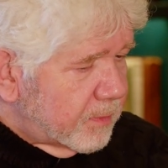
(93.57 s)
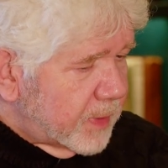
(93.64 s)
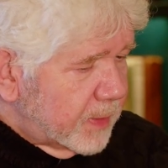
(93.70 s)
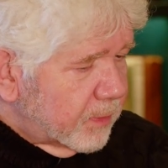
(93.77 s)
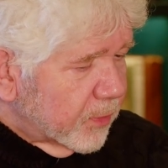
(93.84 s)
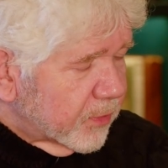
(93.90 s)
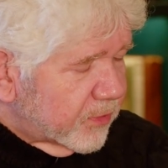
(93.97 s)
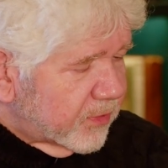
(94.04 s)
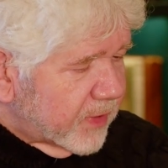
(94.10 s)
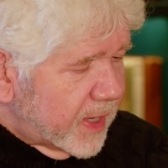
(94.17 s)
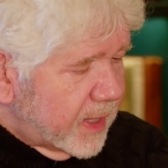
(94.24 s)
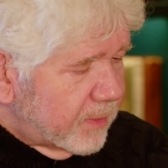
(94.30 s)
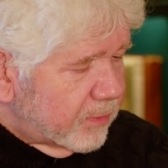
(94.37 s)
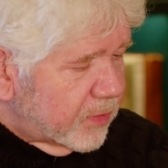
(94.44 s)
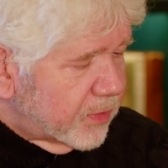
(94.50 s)
people
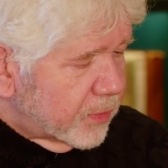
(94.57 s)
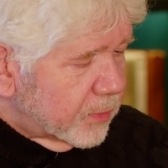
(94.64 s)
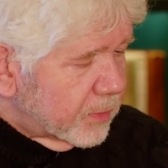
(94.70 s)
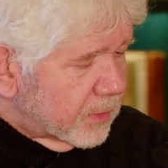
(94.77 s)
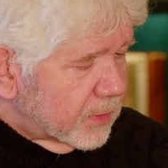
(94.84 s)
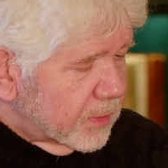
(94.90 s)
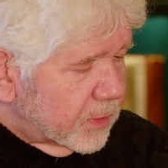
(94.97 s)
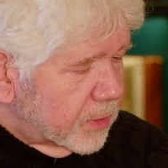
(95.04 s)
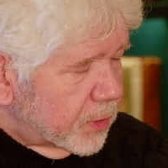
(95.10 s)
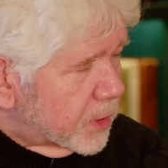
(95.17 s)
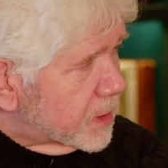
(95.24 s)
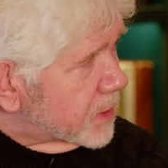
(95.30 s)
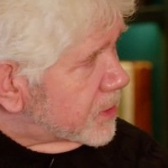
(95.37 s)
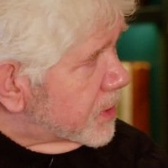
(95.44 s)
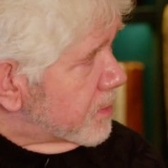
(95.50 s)
seem to
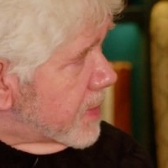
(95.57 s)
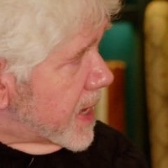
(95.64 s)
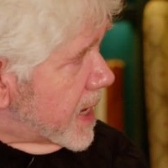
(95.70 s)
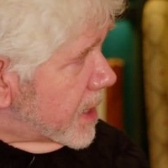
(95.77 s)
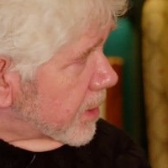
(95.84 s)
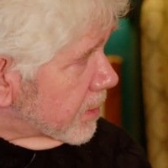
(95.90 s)
look to me or